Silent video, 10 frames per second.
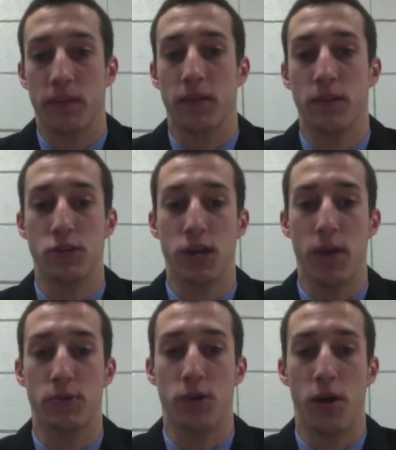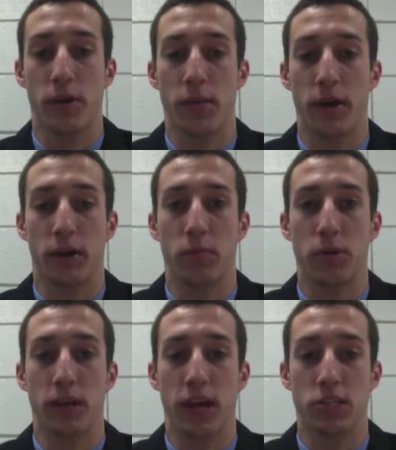This job has taught me about
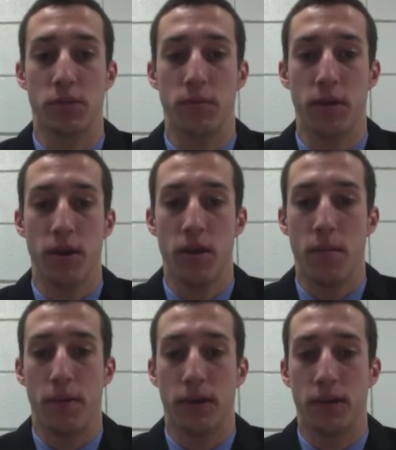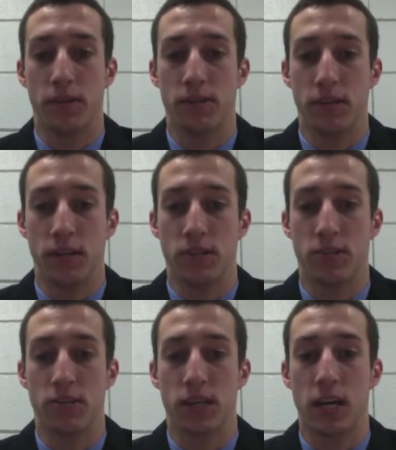communication because it is
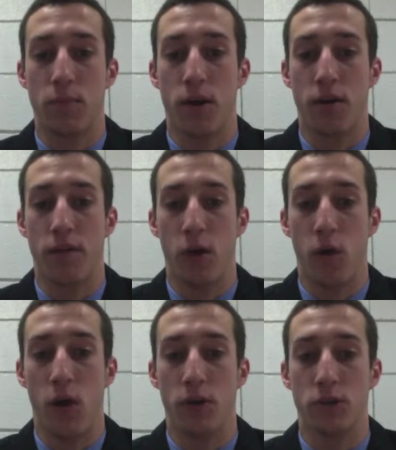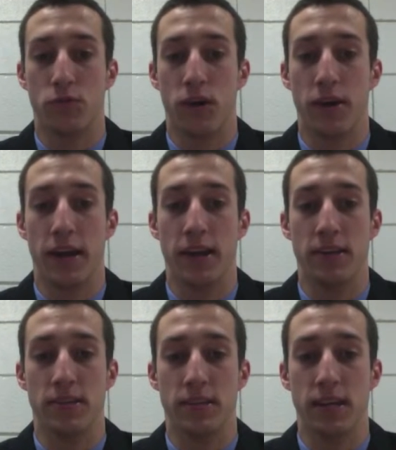such a key part of how Wawa is run, and it
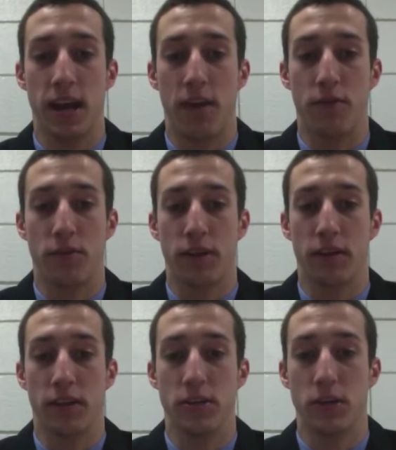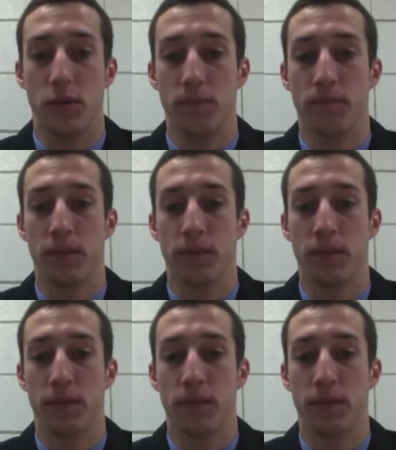is seen in everything they do.